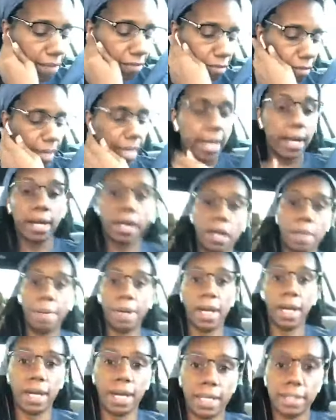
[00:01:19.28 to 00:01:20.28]
my
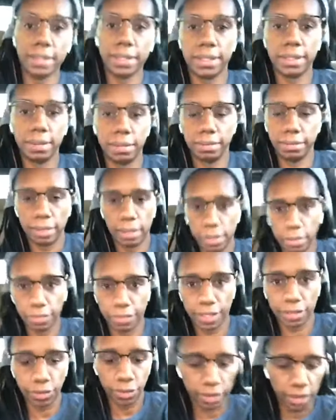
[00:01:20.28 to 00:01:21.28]
AirPods. I don't know if
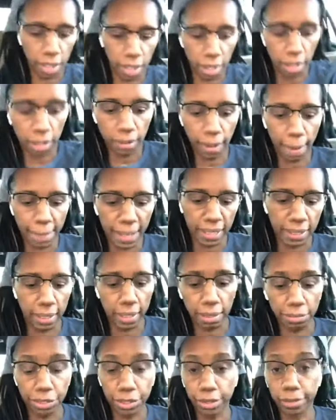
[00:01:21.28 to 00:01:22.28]
that's what they're called. I made that
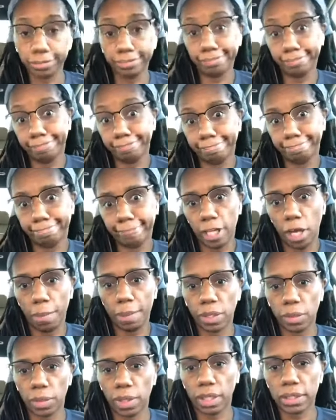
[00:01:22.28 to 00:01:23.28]
up too. I hope
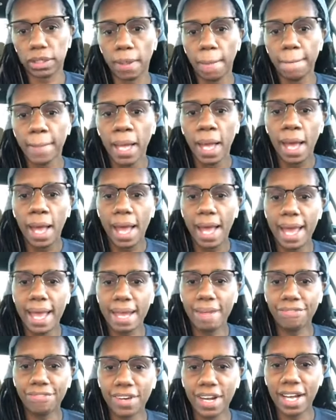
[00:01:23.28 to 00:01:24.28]
it works. Hey,
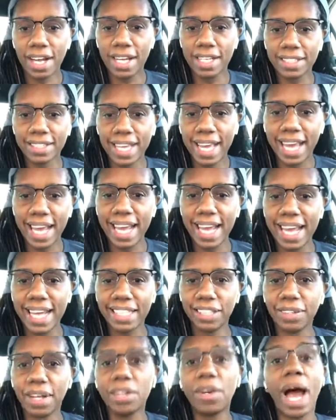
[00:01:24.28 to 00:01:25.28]
Franz.
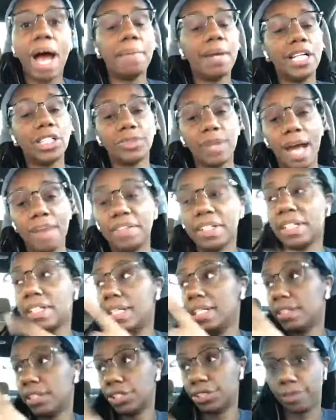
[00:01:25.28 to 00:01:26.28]
Hey. No, I'm not driving.
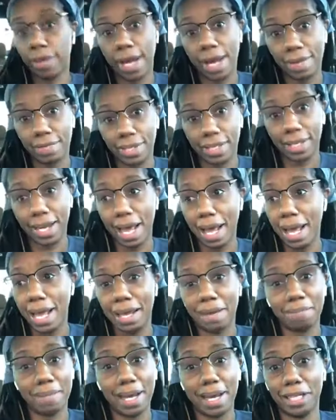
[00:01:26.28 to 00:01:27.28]
Lisa's driving. I
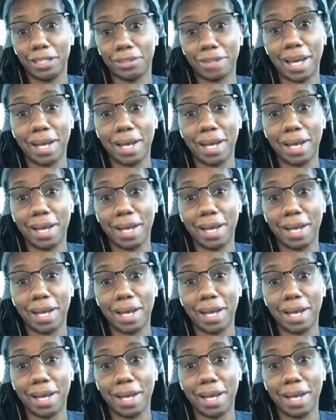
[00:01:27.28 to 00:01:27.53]
am not.